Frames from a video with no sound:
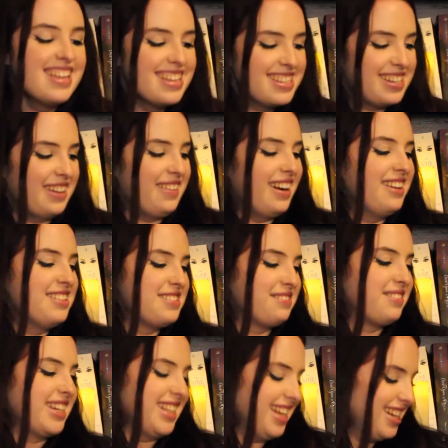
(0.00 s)
So I was
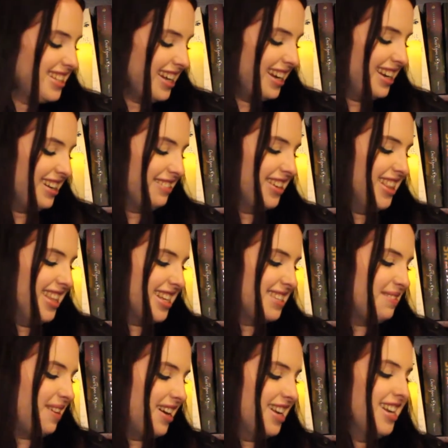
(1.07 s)
really excited to read
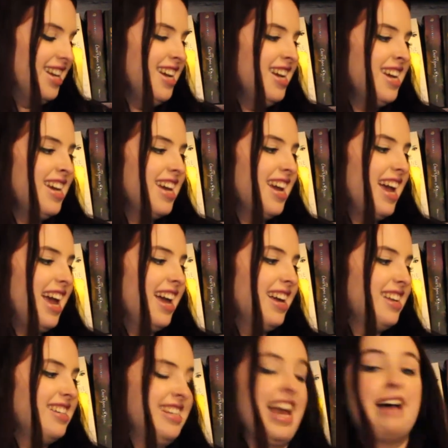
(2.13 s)
this one,
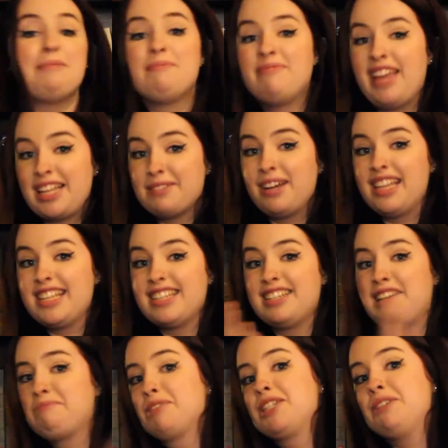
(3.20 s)
and yeah, that's why this
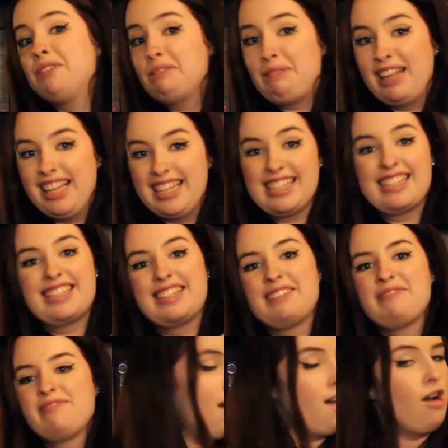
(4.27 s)
is number 2 on my list.
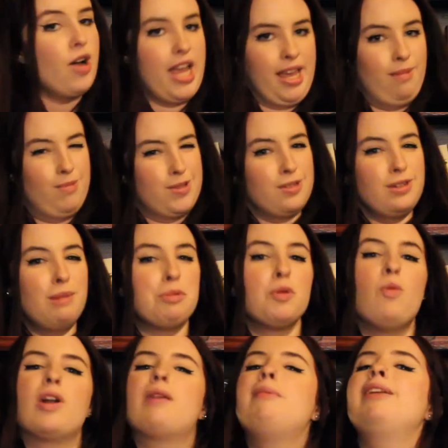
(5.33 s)
Okay, so number
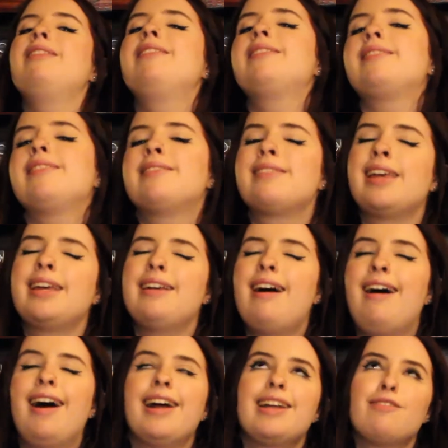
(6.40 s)
1 on my list is like
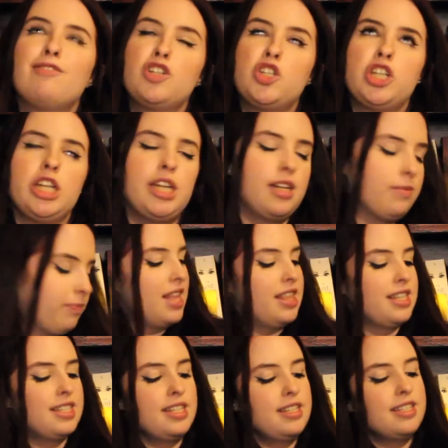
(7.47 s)
kind of a cheat.
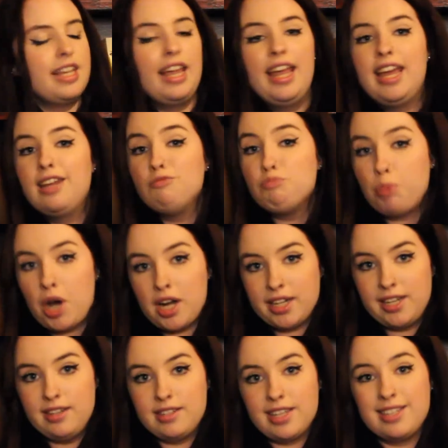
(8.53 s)
This is Hidden Bodies.